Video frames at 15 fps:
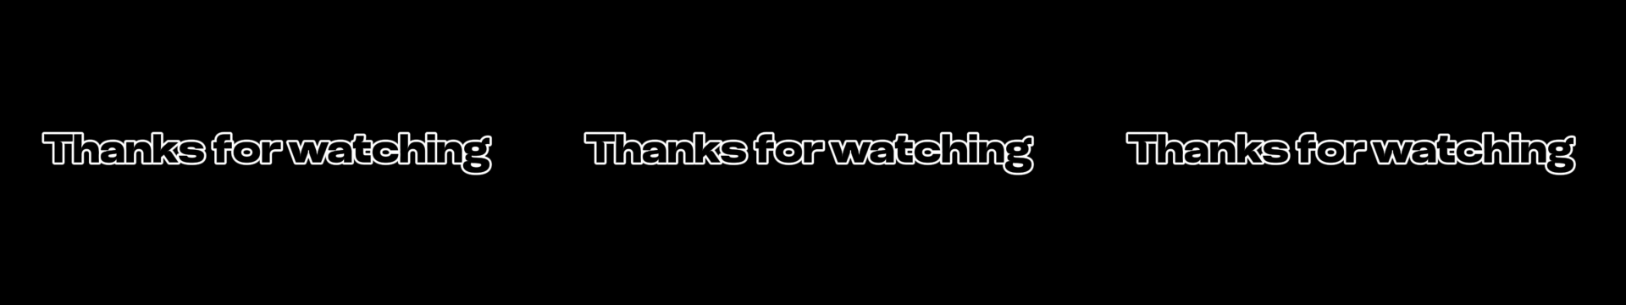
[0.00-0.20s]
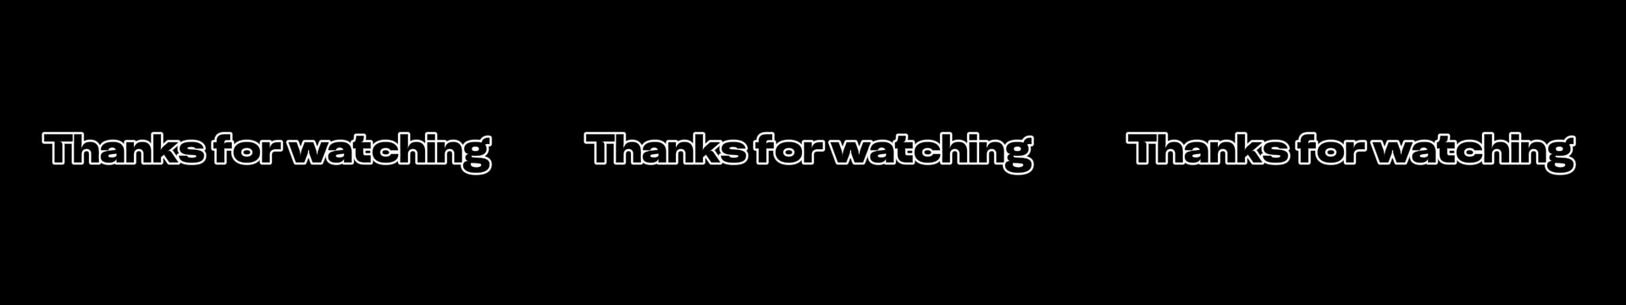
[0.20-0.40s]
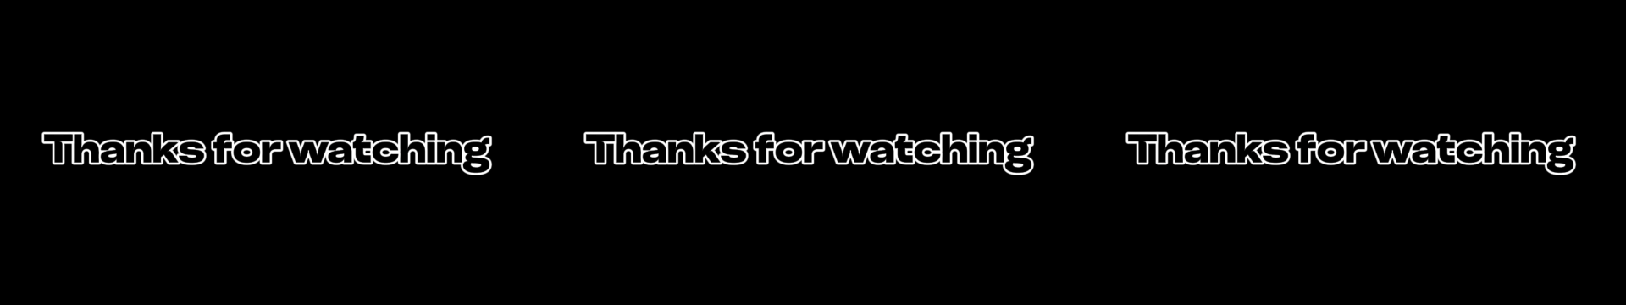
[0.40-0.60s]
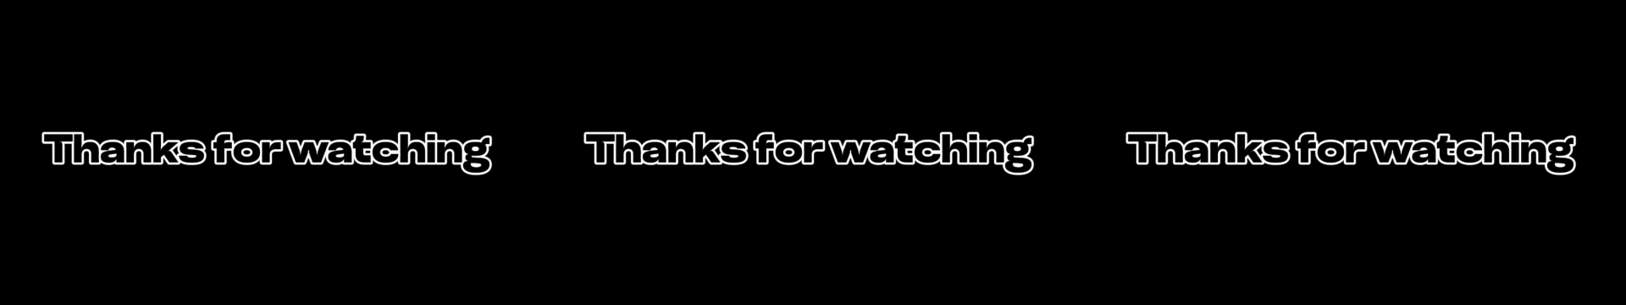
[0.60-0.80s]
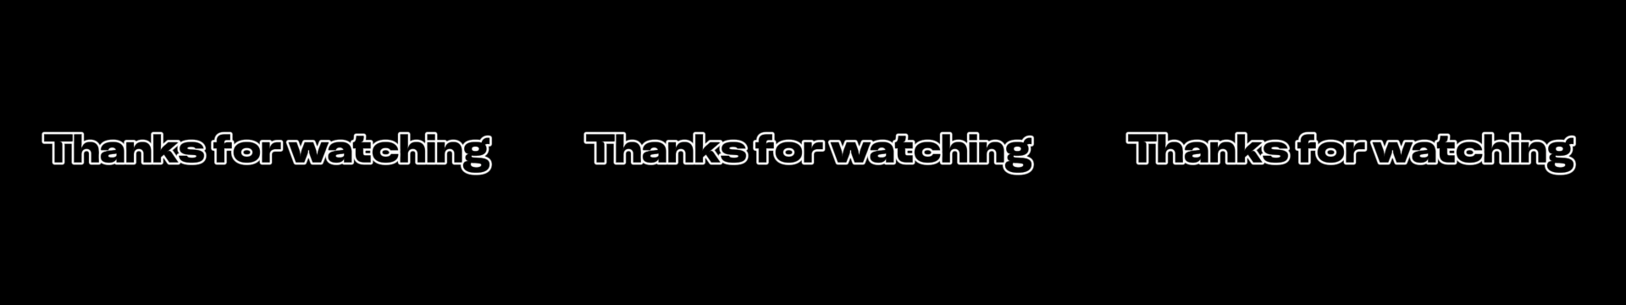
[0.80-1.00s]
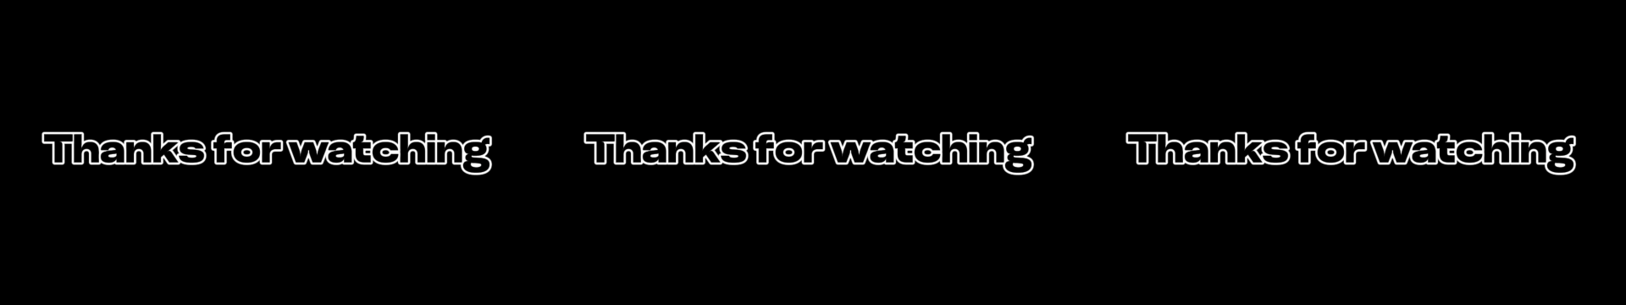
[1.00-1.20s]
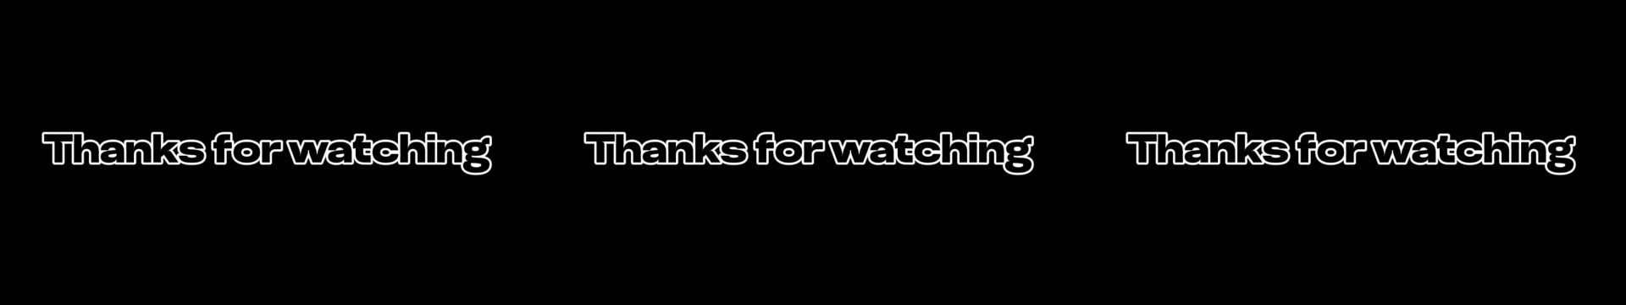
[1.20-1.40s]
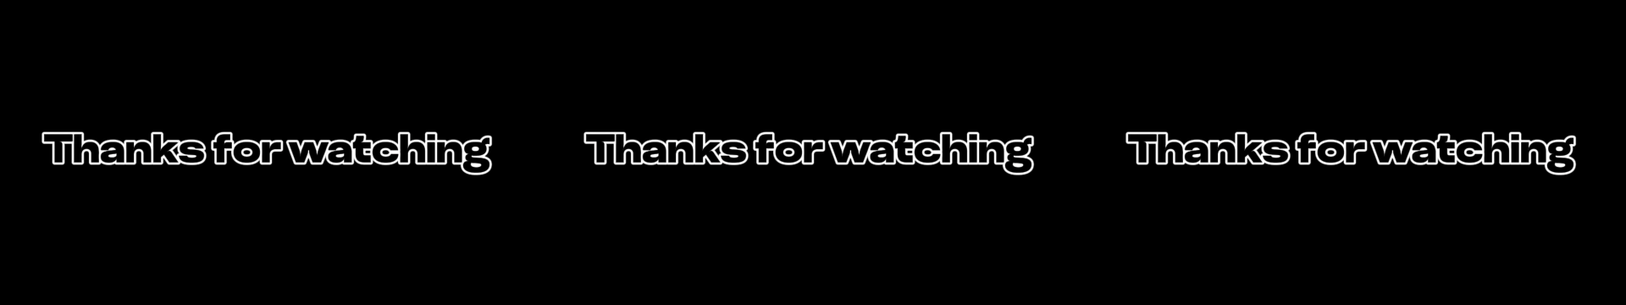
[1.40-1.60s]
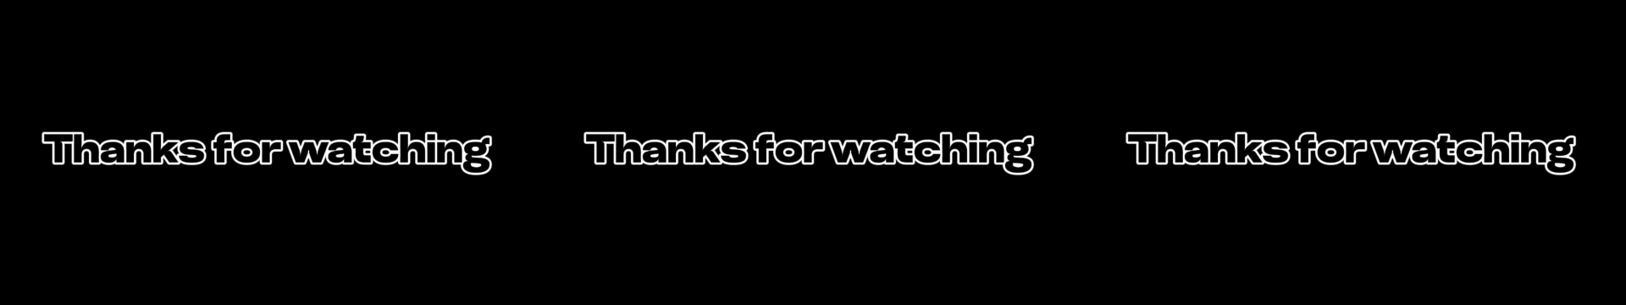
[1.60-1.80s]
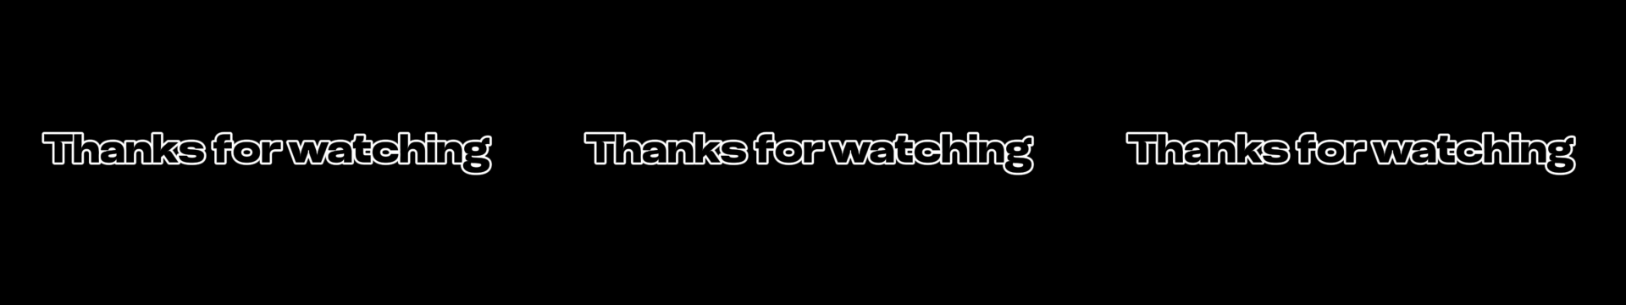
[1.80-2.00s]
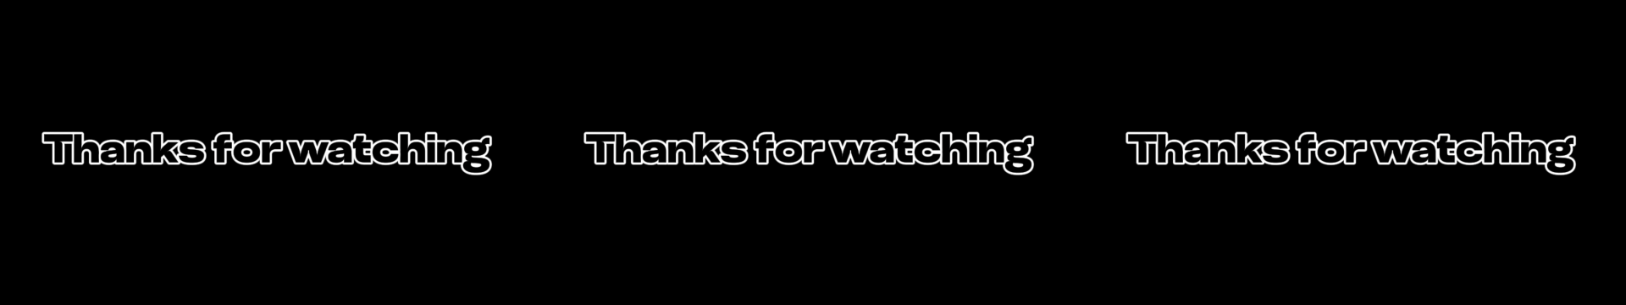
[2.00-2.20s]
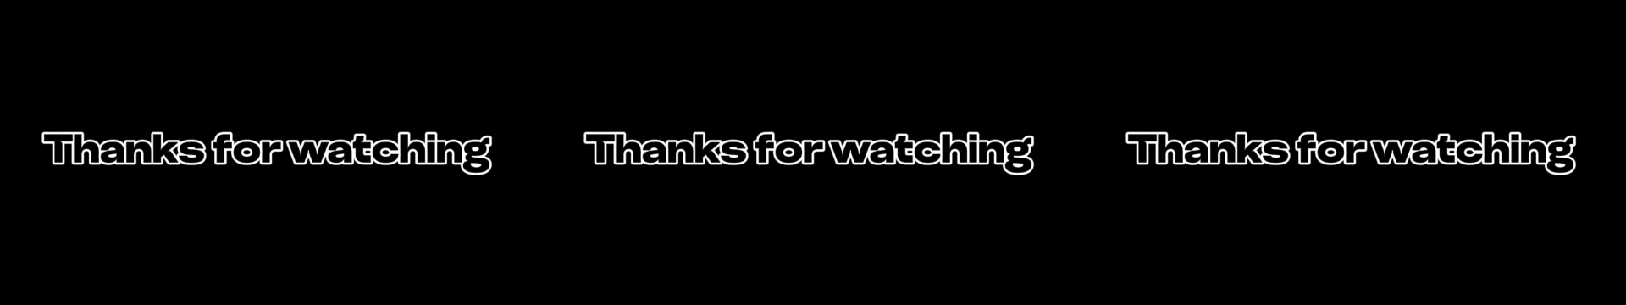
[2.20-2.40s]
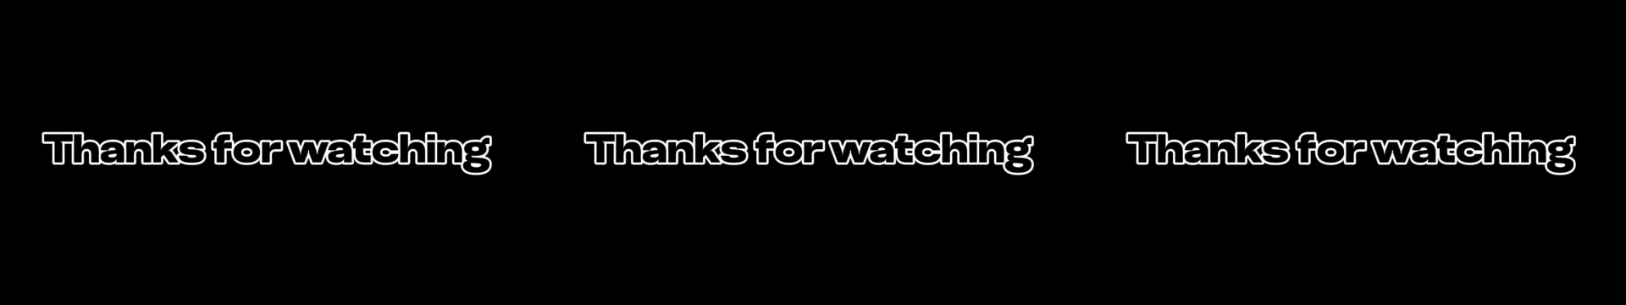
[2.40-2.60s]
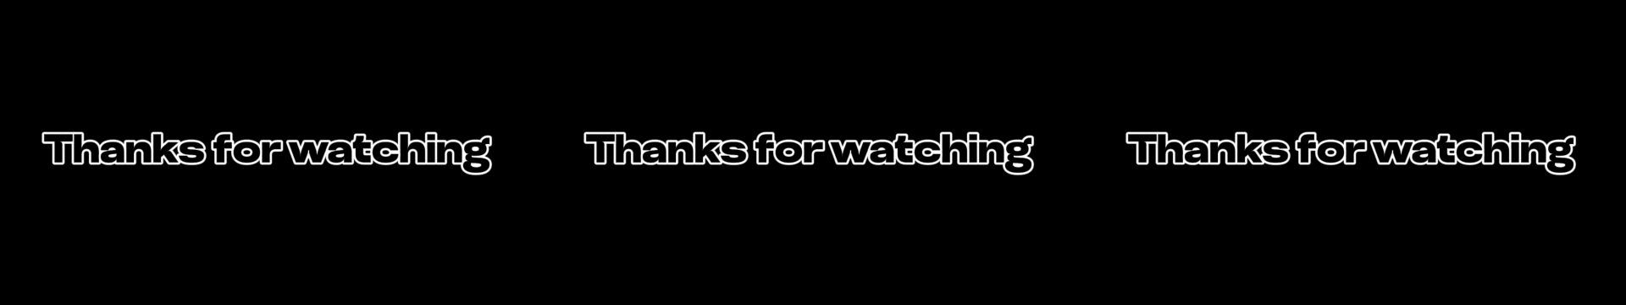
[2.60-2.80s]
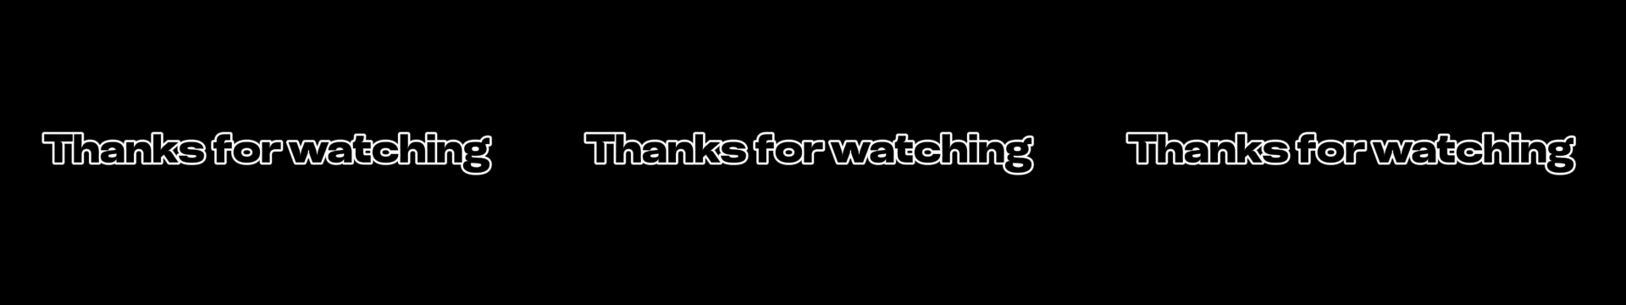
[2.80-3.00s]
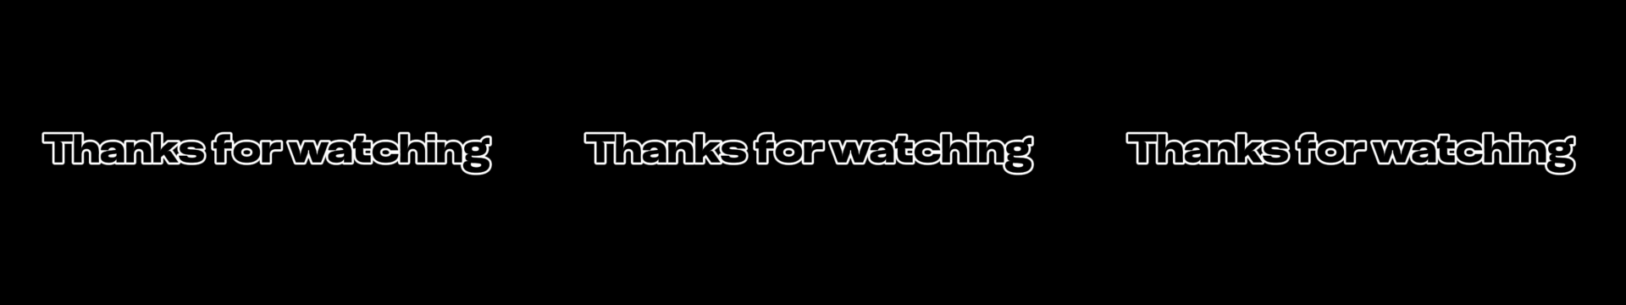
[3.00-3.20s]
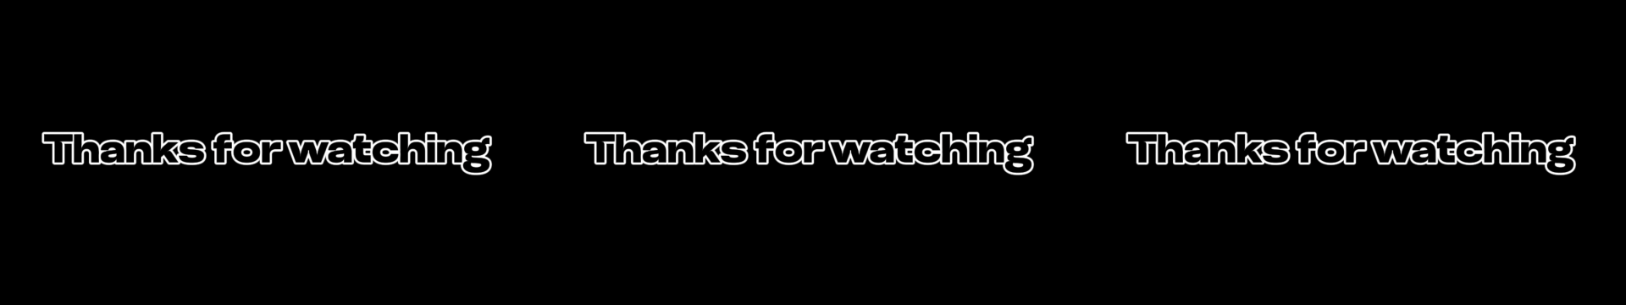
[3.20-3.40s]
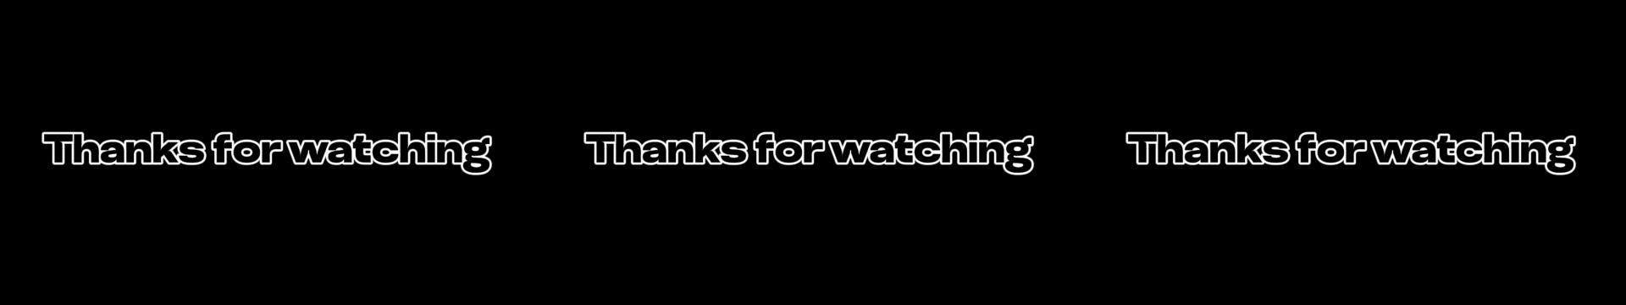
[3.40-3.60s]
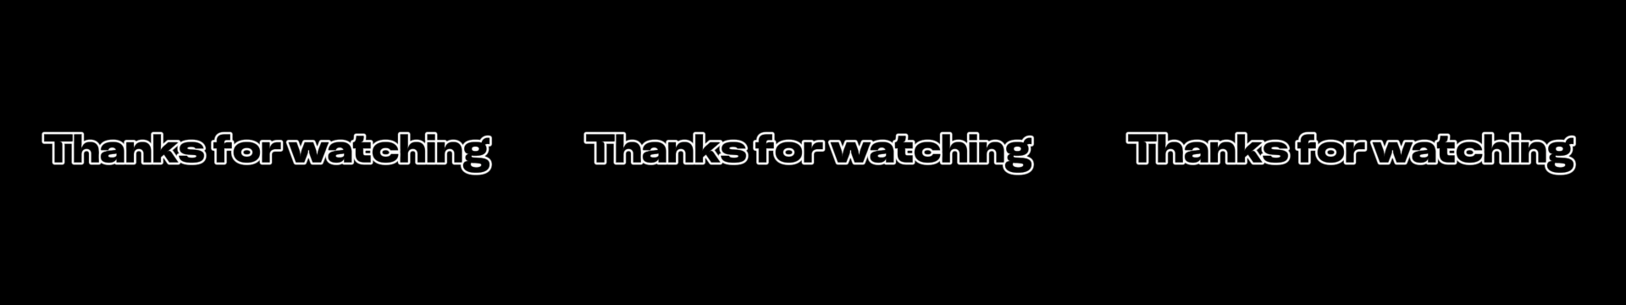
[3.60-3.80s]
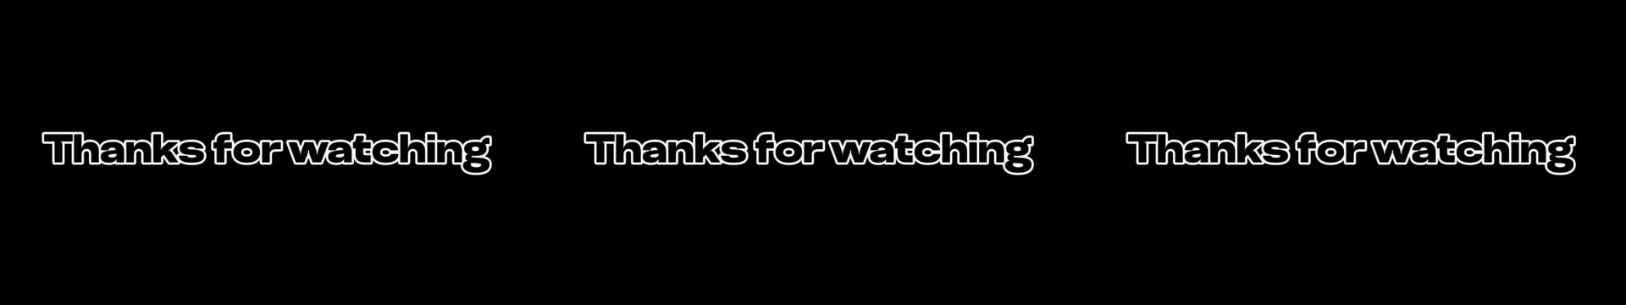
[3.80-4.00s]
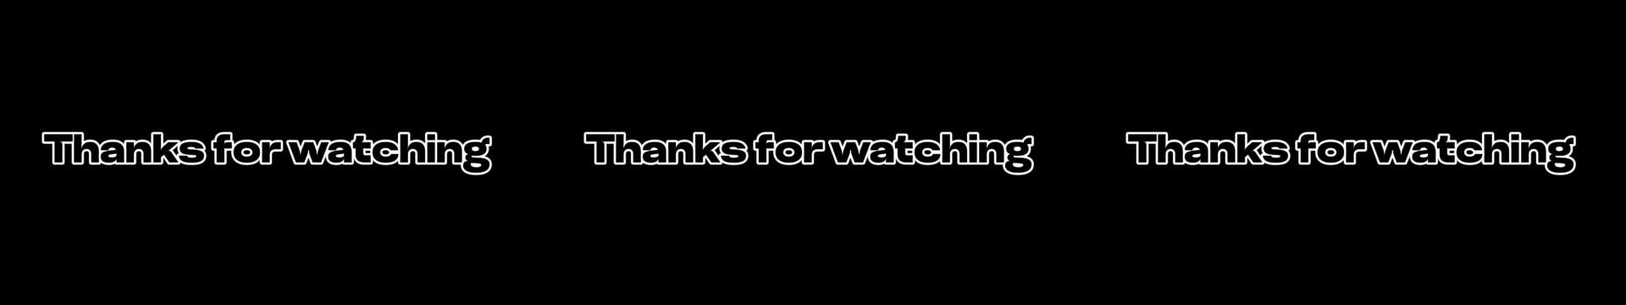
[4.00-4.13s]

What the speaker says: No face is visible, so there are no lips to read.